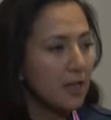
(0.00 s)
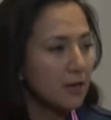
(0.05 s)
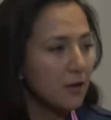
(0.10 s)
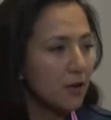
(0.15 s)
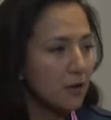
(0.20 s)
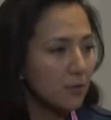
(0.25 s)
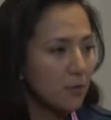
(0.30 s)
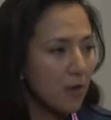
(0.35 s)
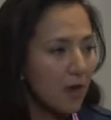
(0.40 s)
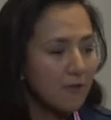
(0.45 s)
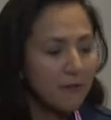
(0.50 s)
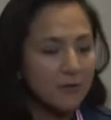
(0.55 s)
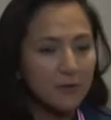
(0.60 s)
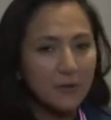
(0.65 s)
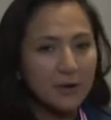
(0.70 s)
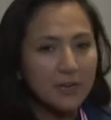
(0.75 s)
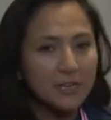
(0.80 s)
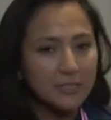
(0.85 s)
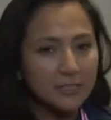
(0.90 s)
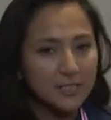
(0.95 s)
nonprofit
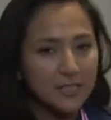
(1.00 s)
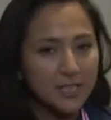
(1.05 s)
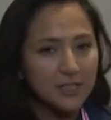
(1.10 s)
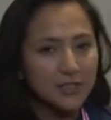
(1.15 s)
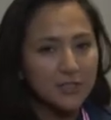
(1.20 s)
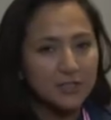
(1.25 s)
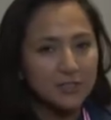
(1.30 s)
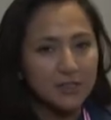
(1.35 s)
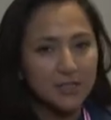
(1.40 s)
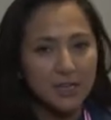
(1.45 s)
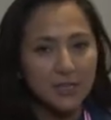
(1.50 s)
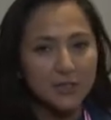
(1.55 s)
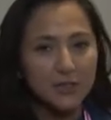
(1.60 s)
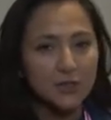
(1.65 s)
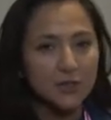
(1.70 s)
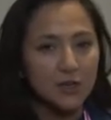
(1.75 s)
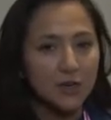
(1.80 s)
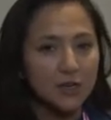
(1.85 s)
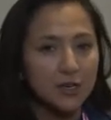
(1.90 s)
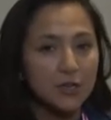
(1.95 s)
organization that I
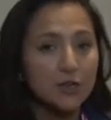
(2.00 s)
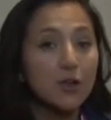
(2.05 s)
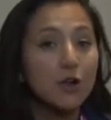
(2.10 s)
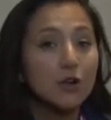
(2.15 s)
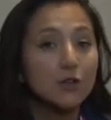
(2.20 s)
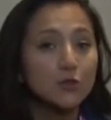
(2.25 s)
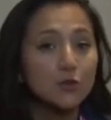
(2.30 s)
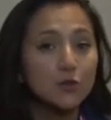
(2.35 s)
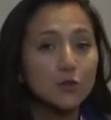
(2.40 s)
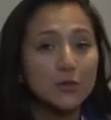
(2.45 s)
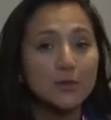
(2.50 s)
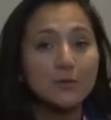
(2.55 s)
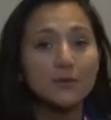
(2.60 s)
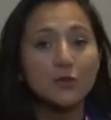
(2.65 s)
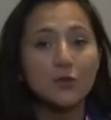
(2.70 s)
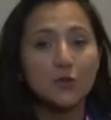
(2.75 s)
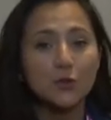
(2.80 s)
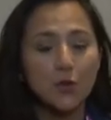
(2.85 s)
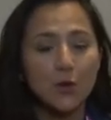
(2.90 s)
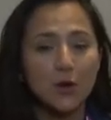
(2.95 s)
started called
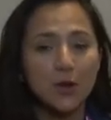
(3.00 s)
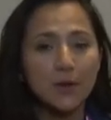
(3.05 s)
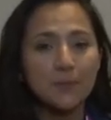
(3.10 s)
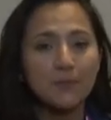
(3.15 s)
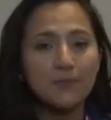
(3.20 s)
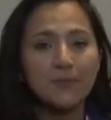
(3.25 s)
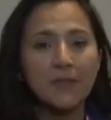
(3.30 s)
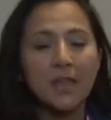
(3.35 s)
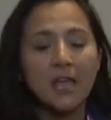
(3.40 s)
Soar.